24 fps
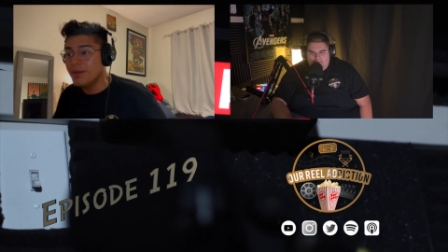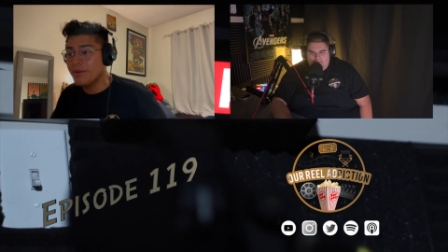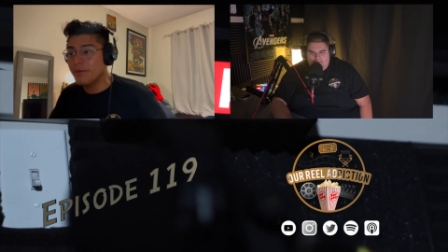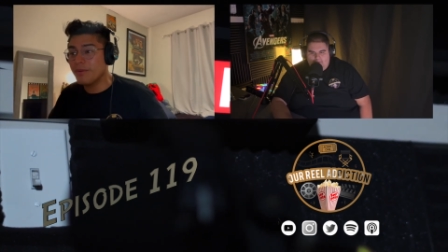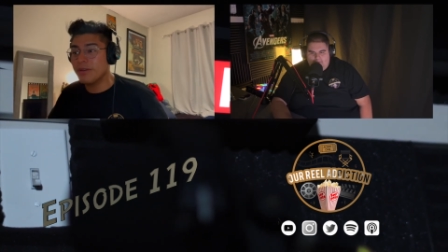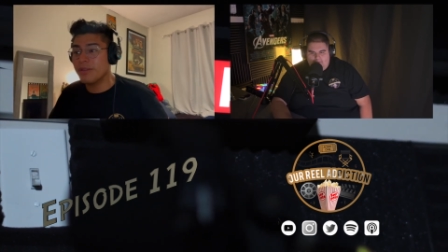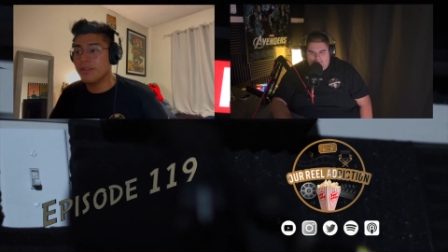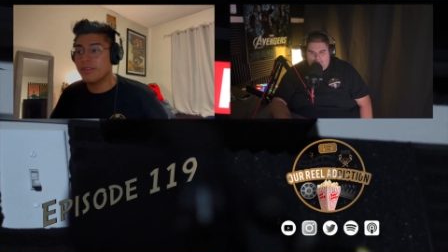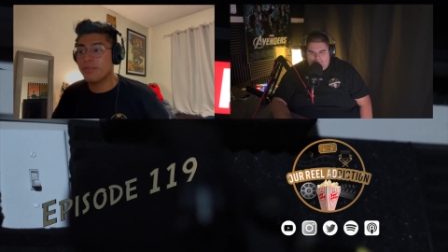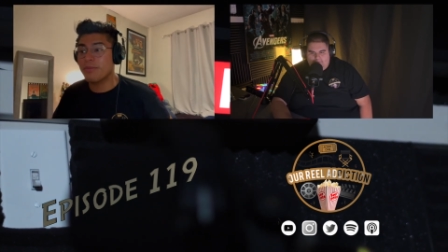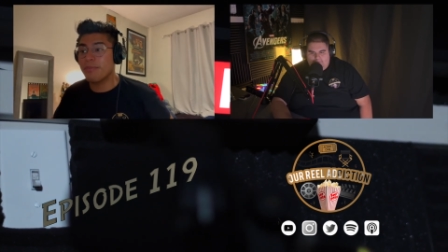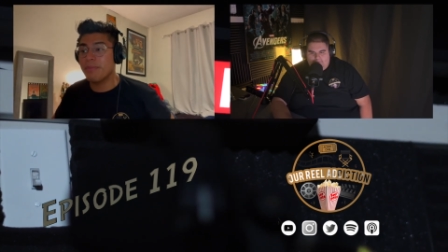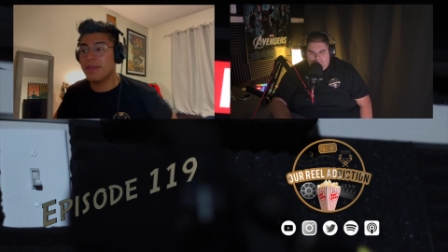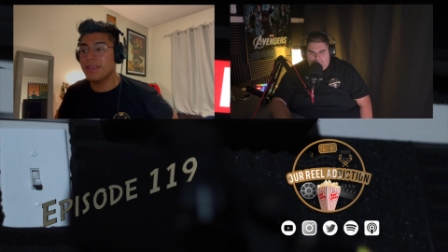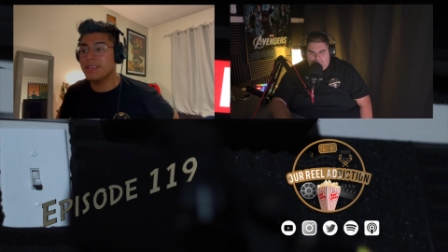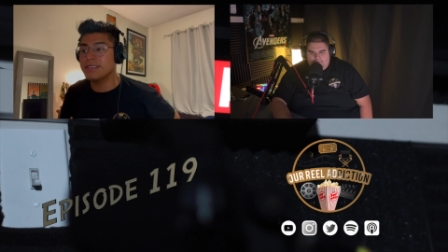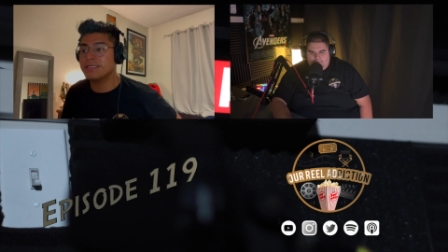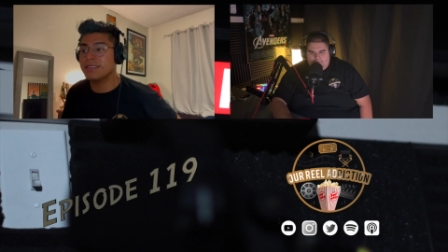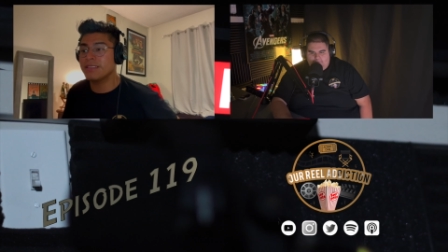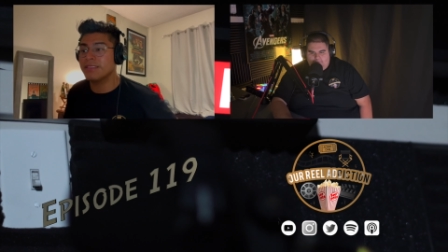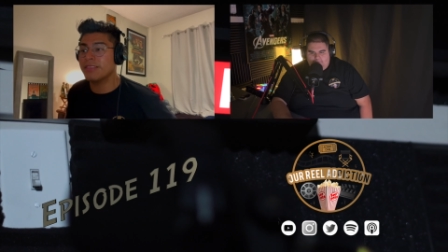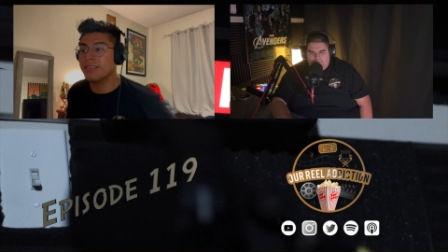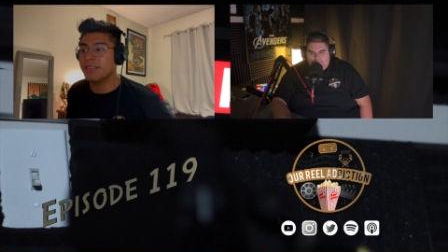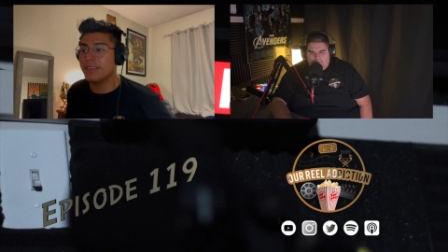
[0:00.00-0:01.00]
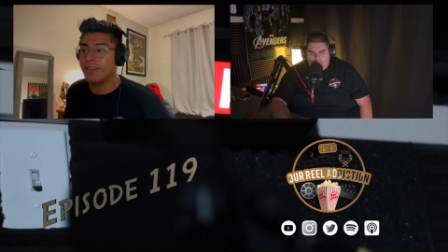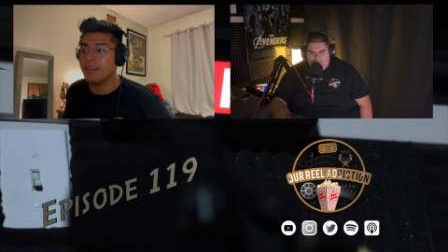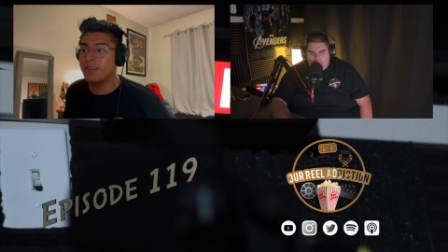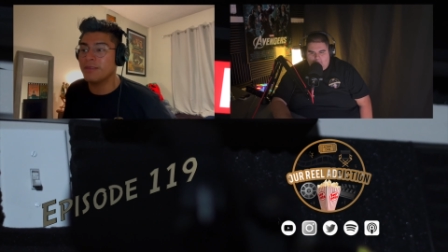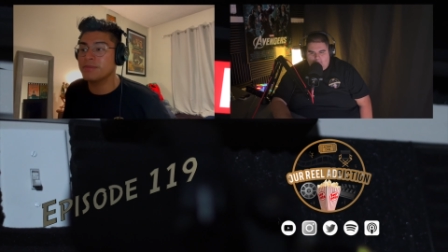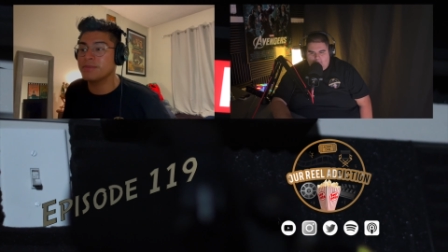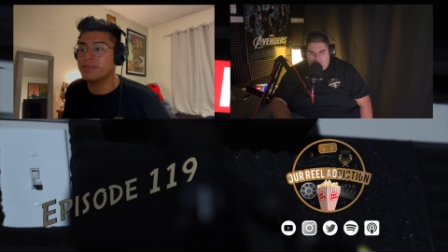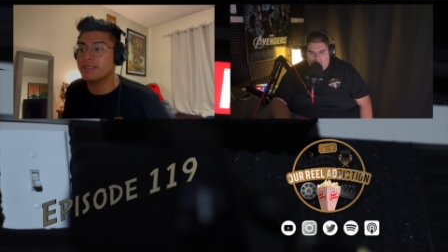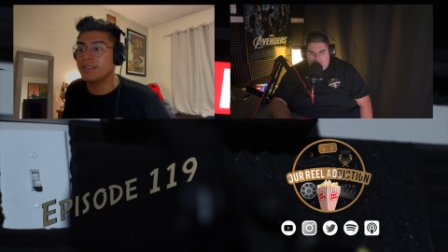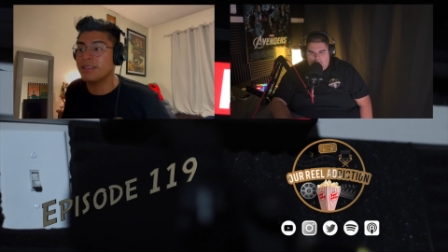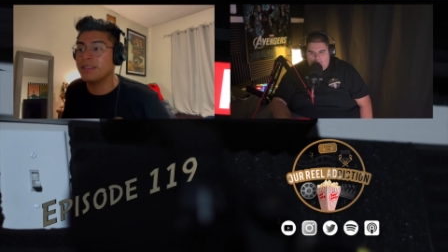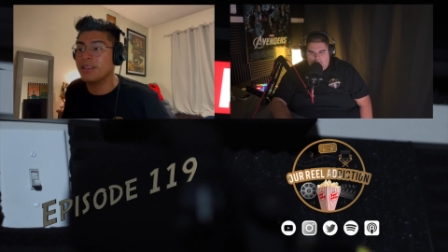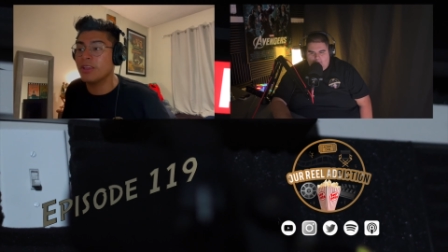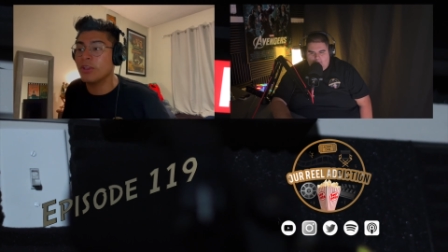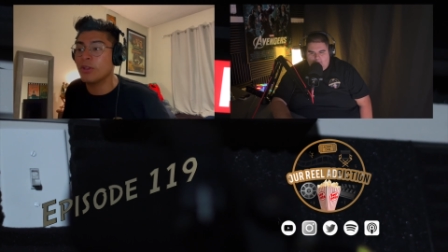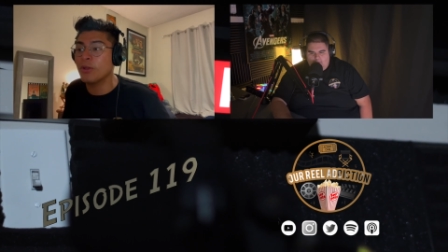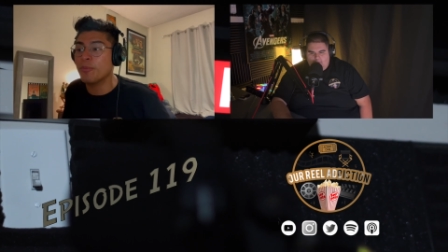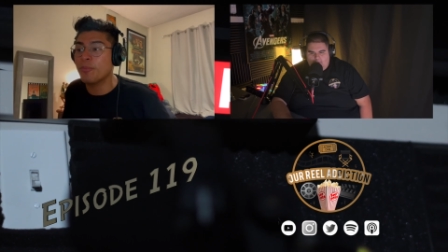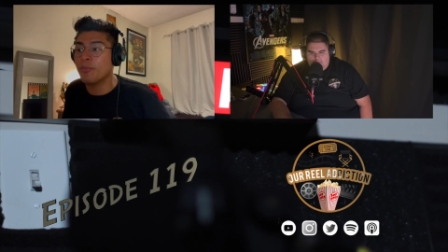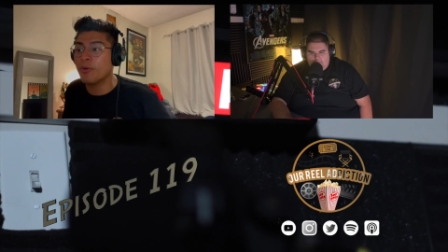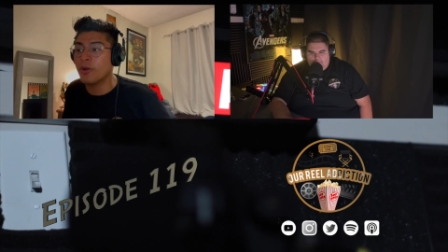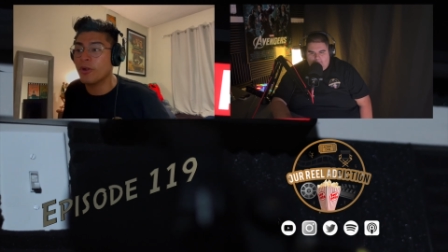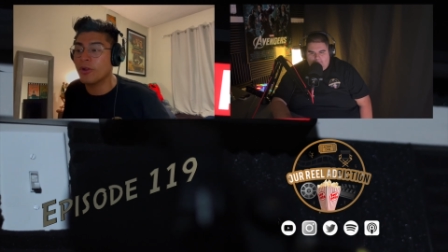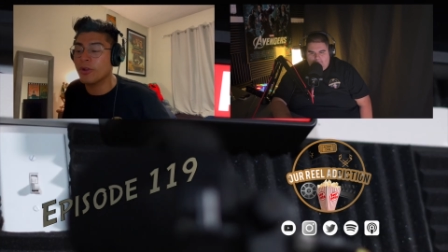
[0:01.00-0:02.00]
with Mason Thames and
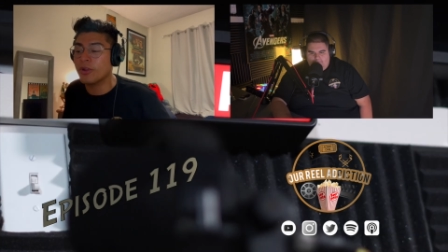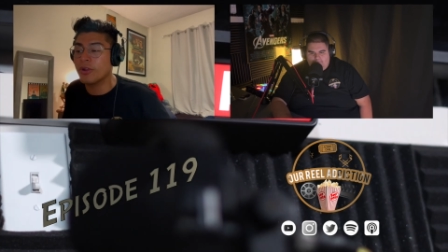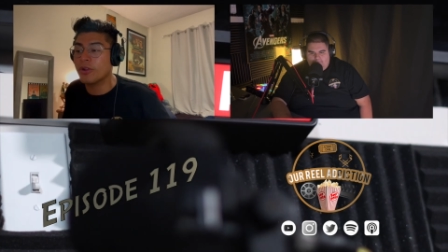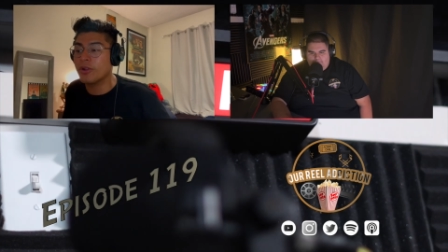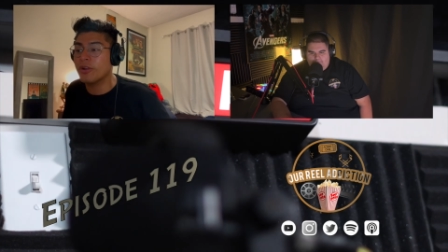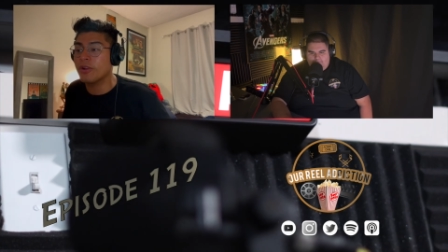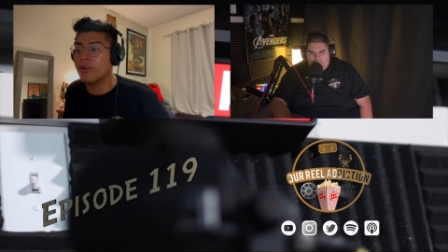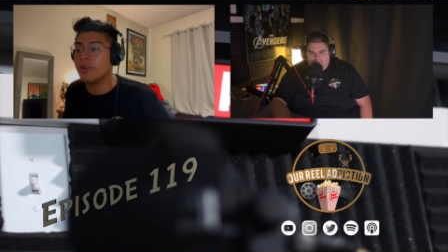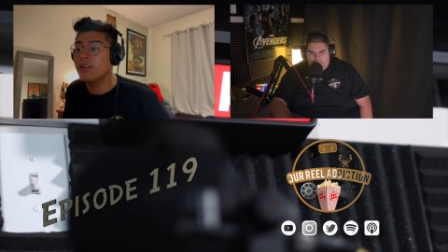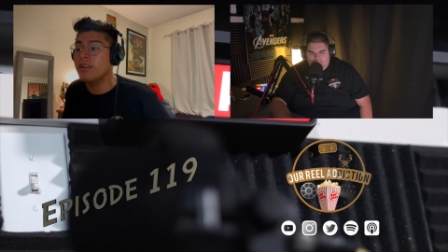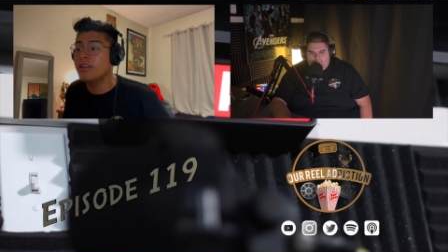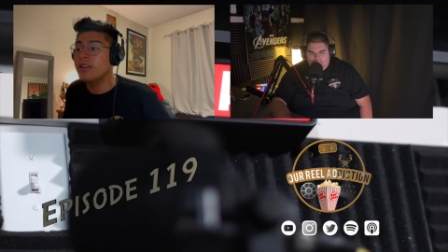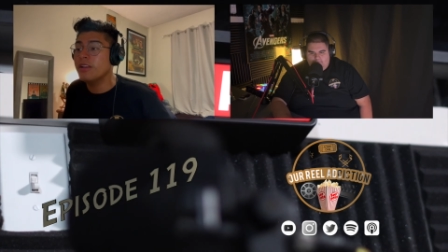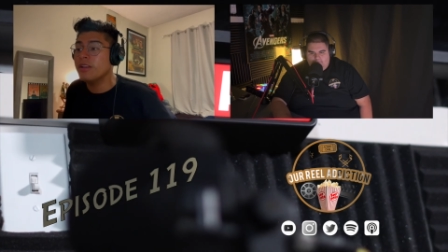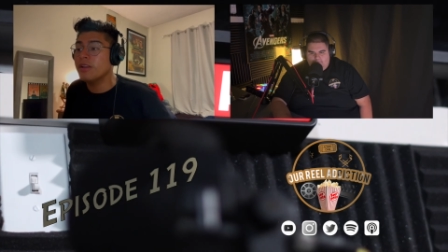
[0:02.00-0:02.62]
Nico Parker.